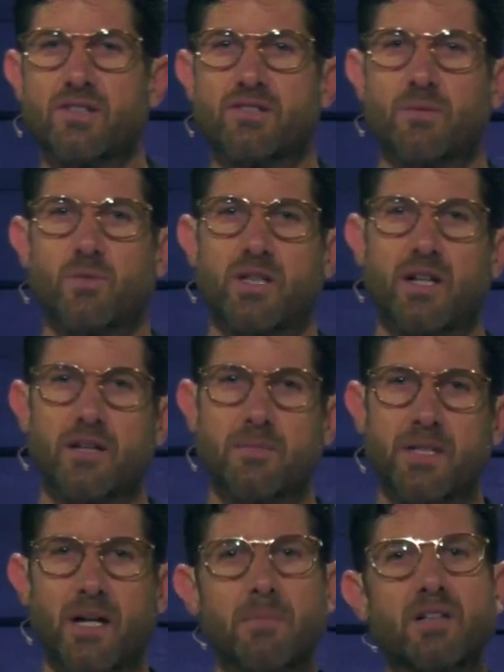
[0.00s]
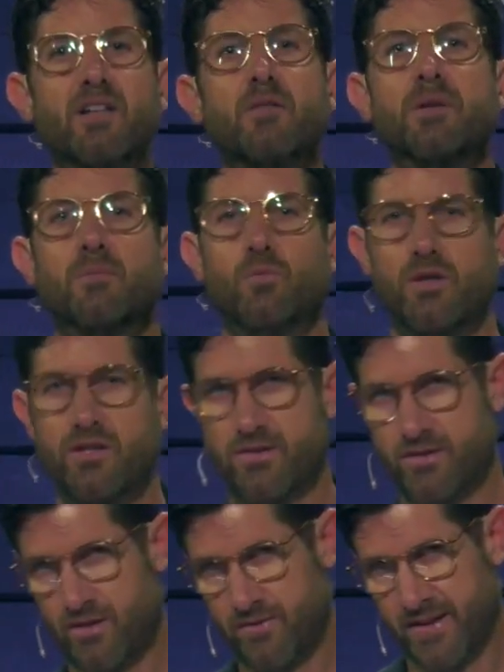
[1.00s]
someone like me, I'm a little bit more
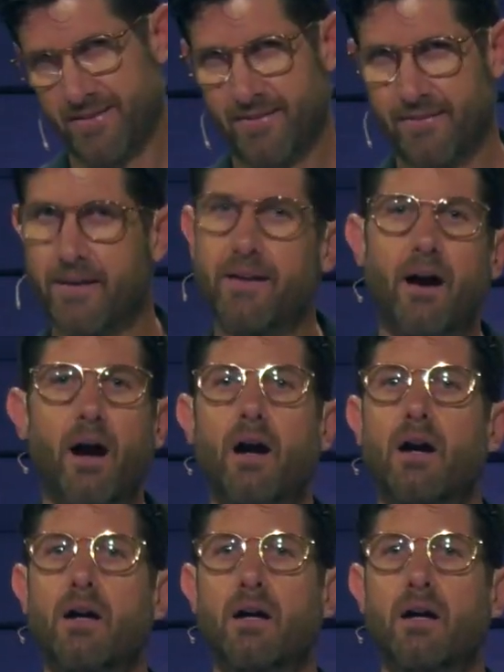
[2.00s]
deserving than they are.